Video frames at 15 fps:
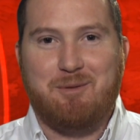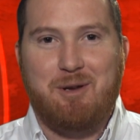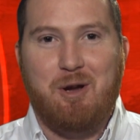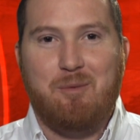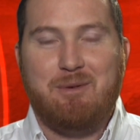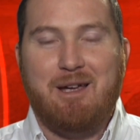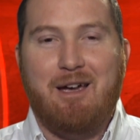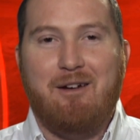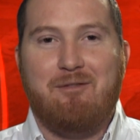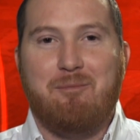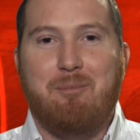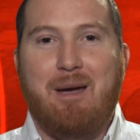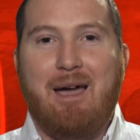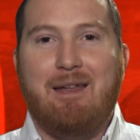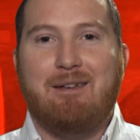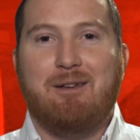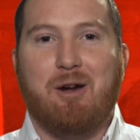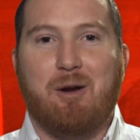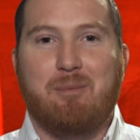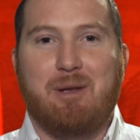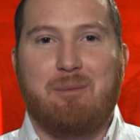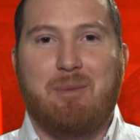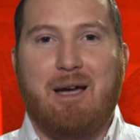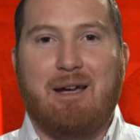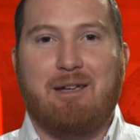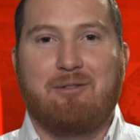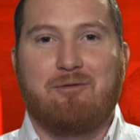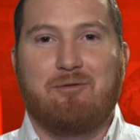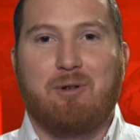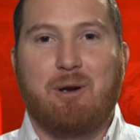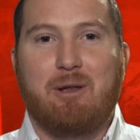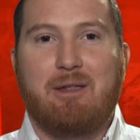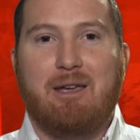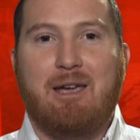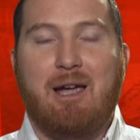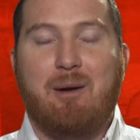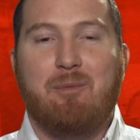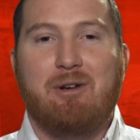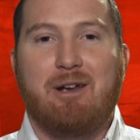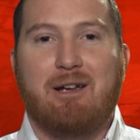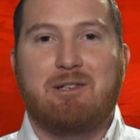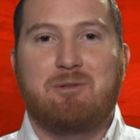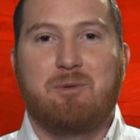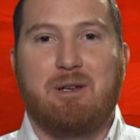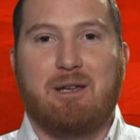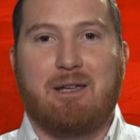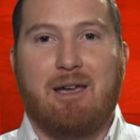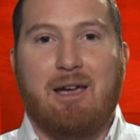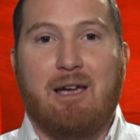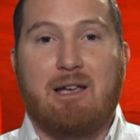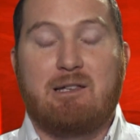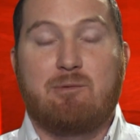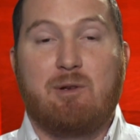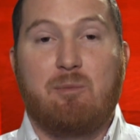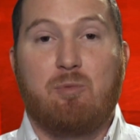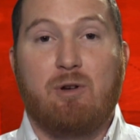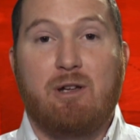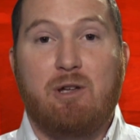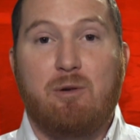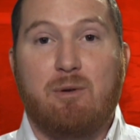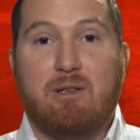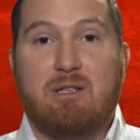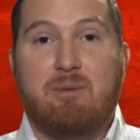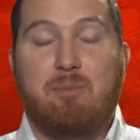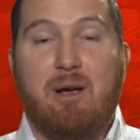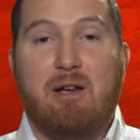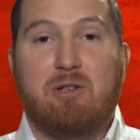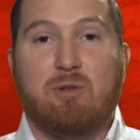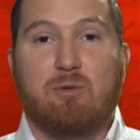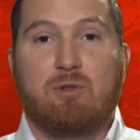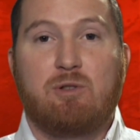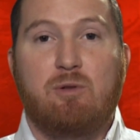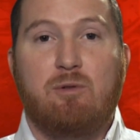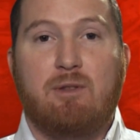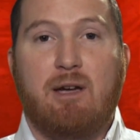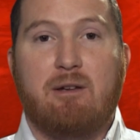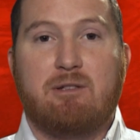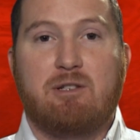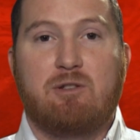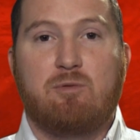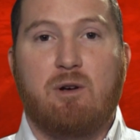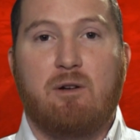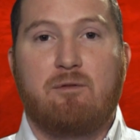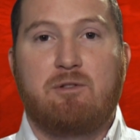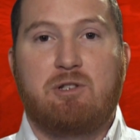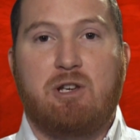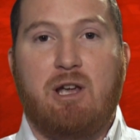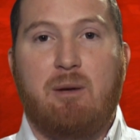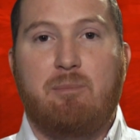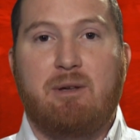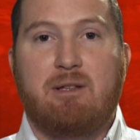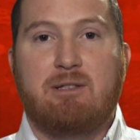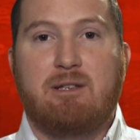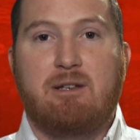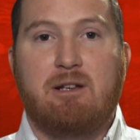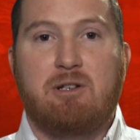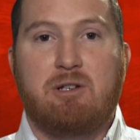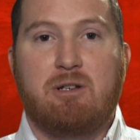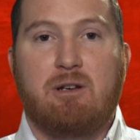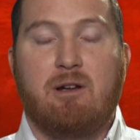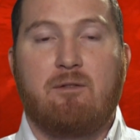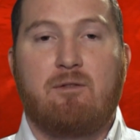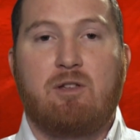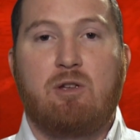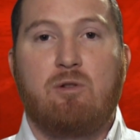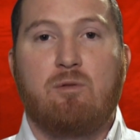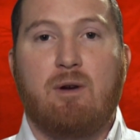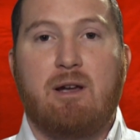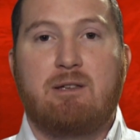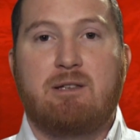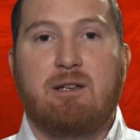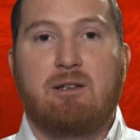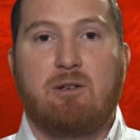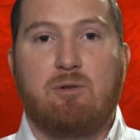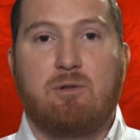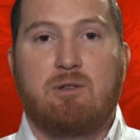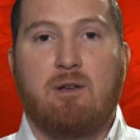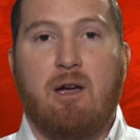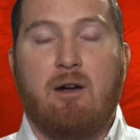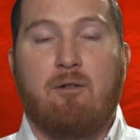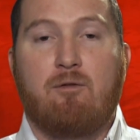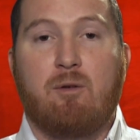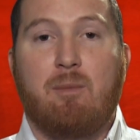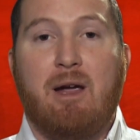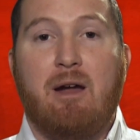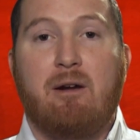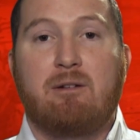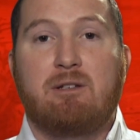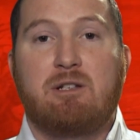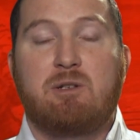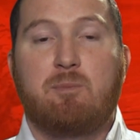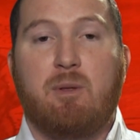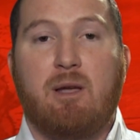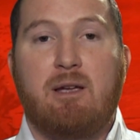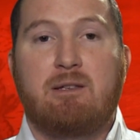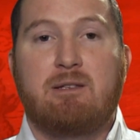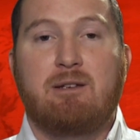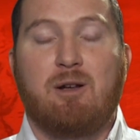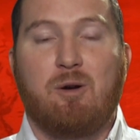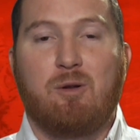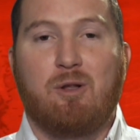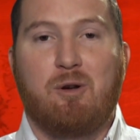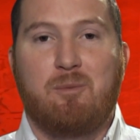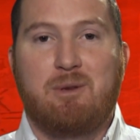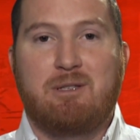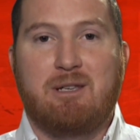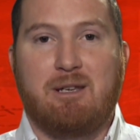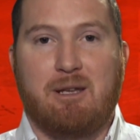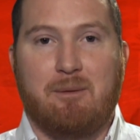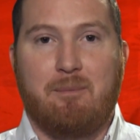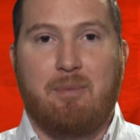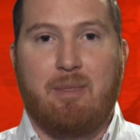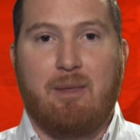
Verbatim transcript: we hope to have Matt Darby back in front of the camera next week as we bring you a special 2012 Champions Edition of Q Racing News from Heritage Place in Oklahoma City.